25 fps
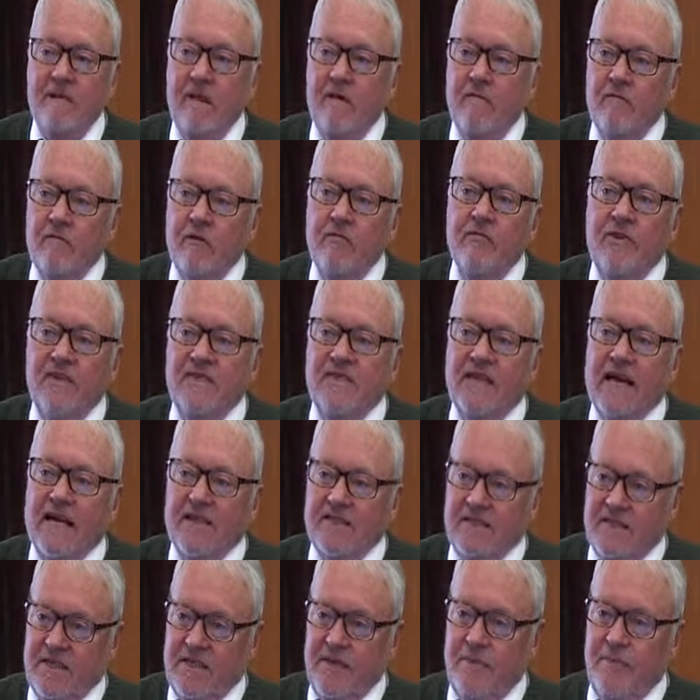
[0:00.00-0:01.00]
we were
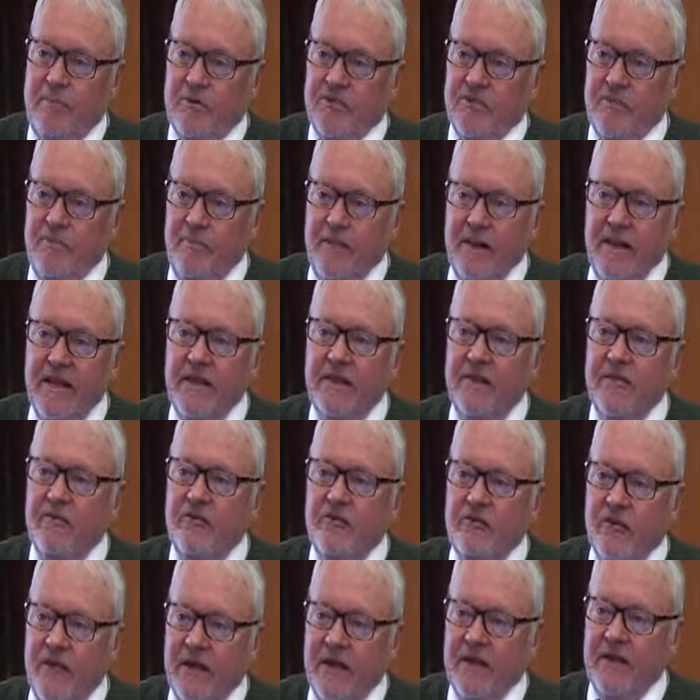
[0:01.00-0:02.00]
discussing the possibility of
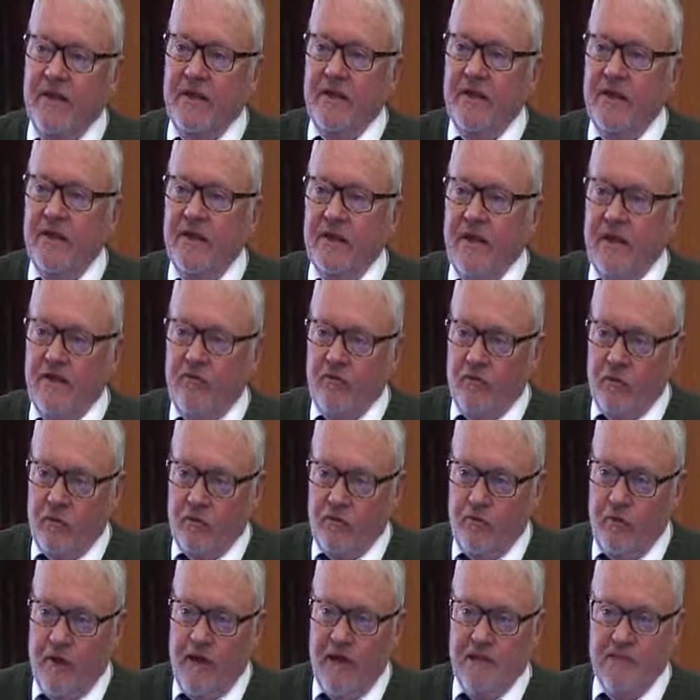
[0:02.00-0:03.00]
creating a
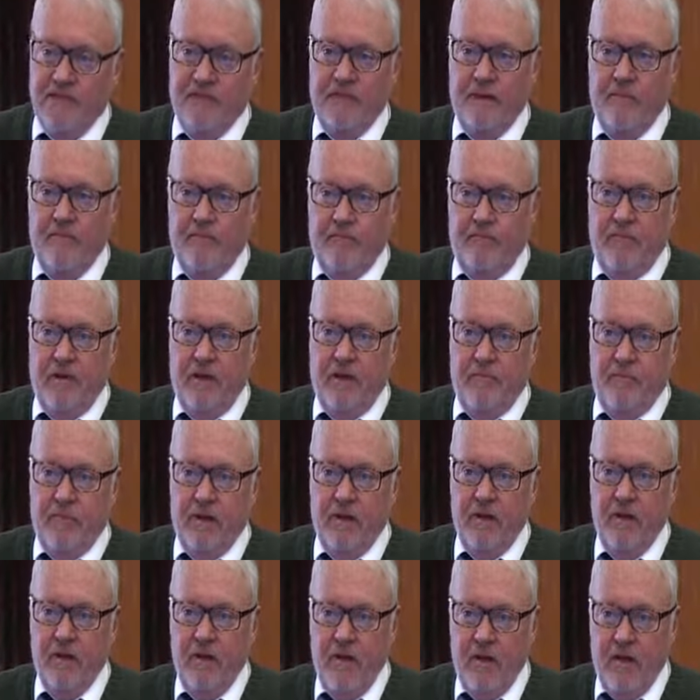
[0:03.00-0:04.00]
network. We had some
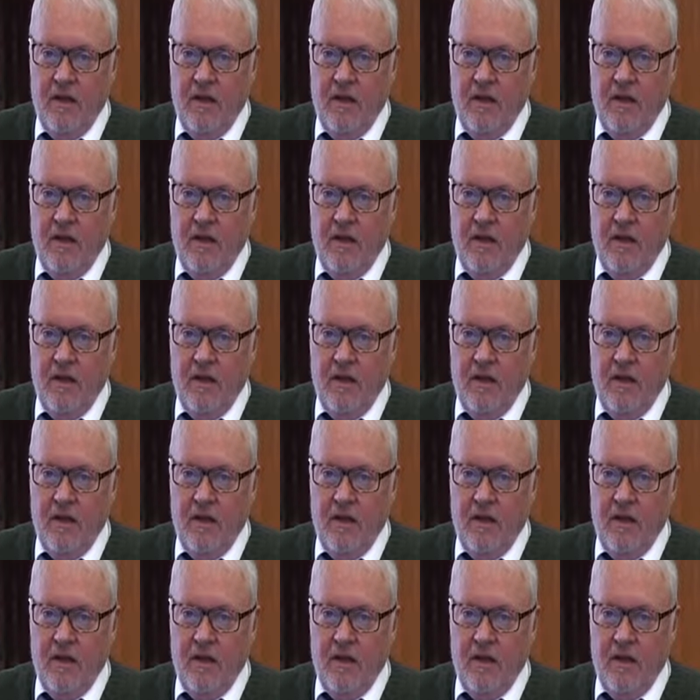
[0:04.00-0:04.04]
people